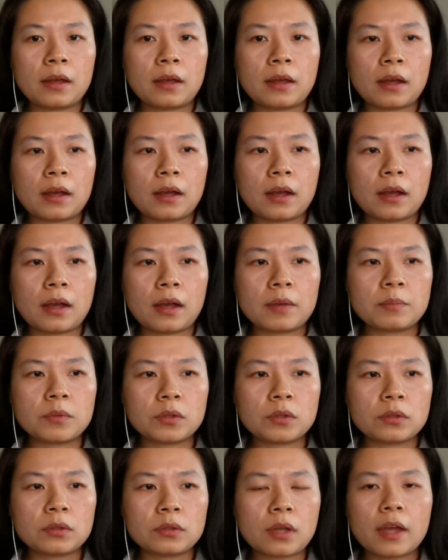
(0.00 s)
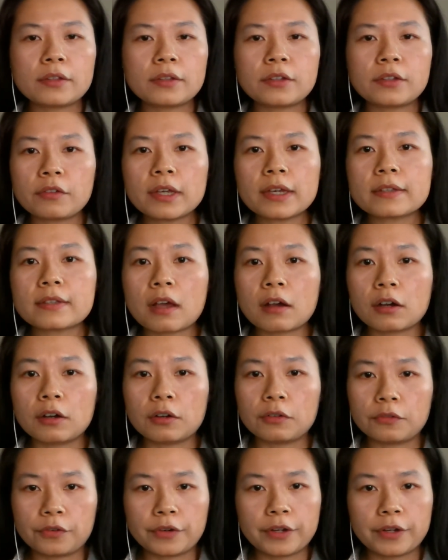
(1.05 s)
I don't think it's alcohol
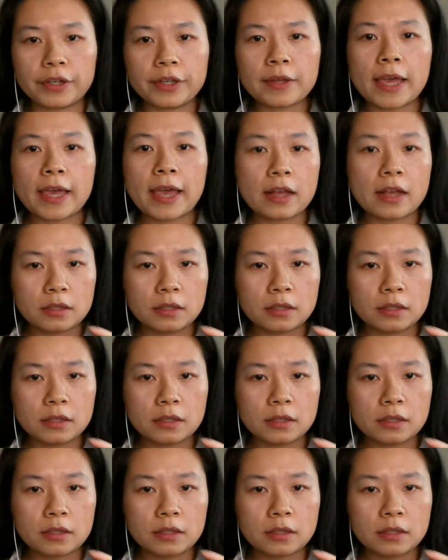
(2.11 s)
free. It has a